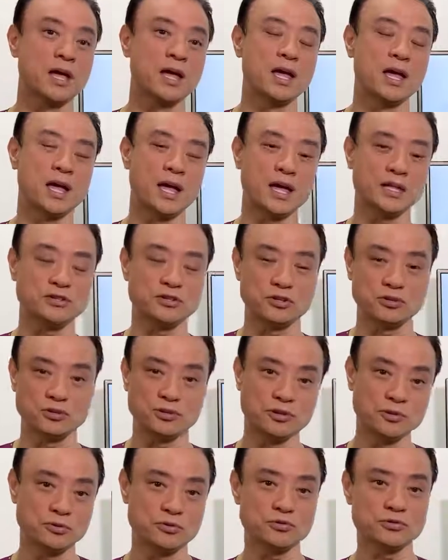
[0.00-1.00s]
And you
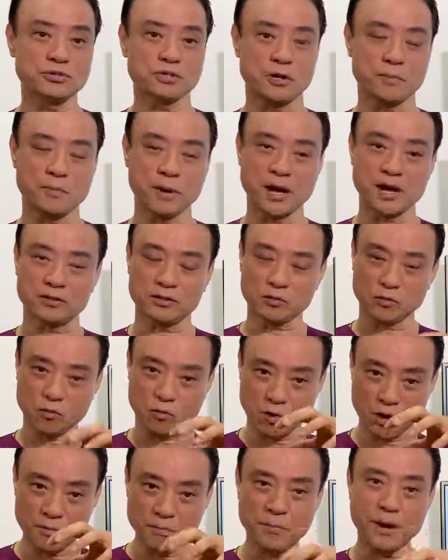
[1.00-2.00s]
use about
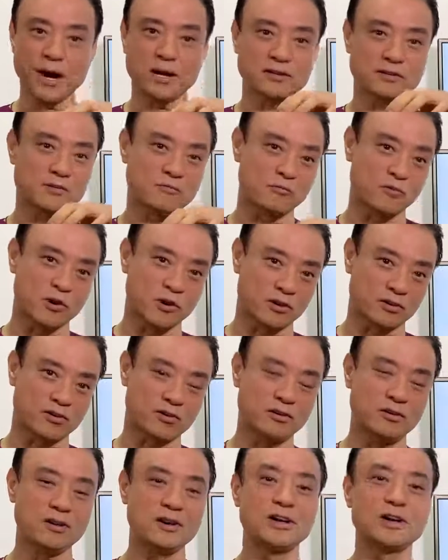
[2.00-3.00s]
1 bottle of
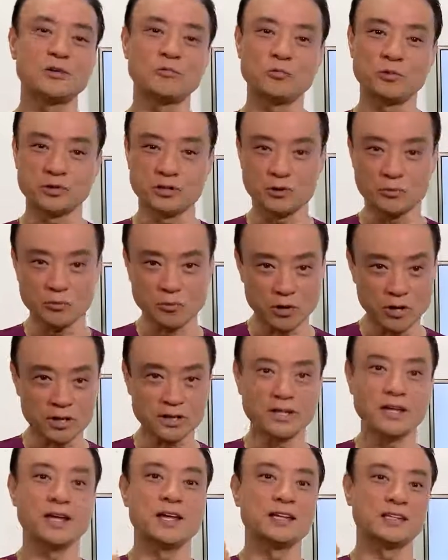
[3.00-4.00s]
water with
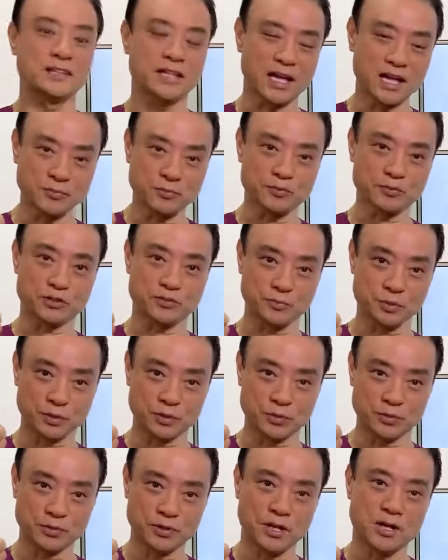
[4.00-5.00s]
1
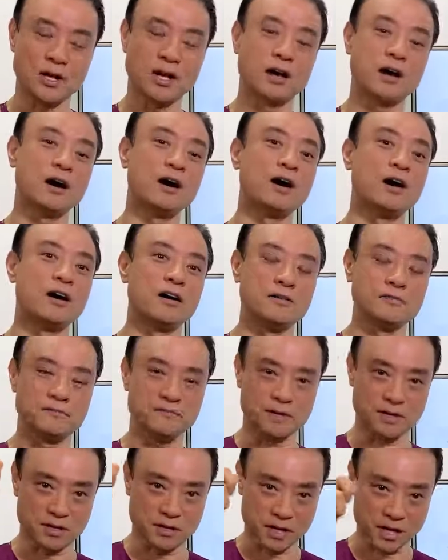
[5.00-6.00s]
tablespoon of
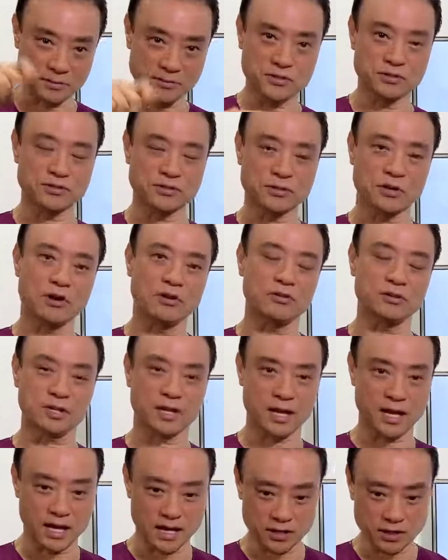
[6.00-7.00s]
Epsom salt
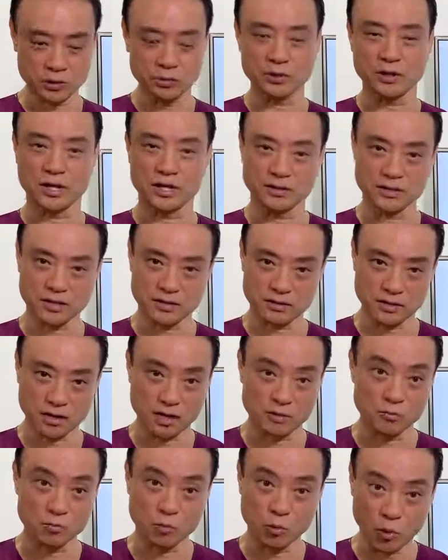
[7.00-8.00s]
into it,
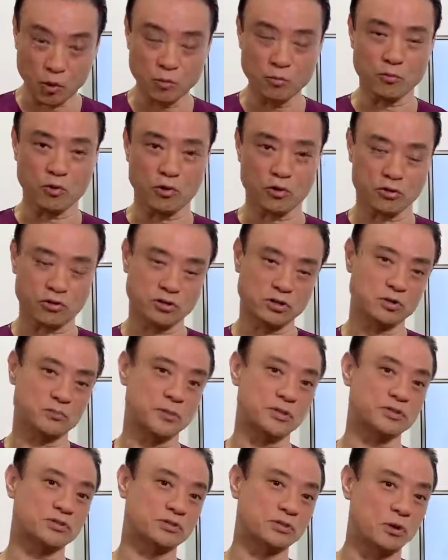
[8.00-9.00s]
and warm water. You'll be
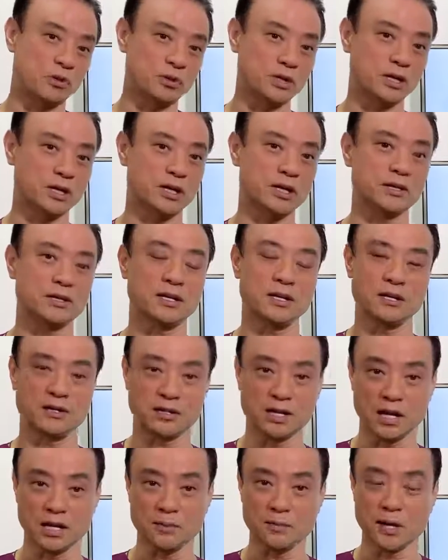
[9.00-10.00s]
soaking it on a
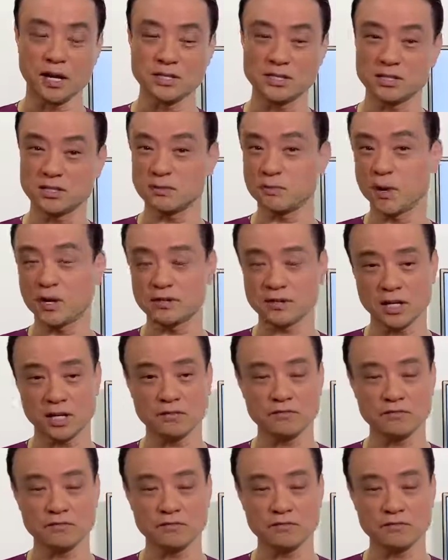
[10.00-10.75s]
daily basis, about 10 to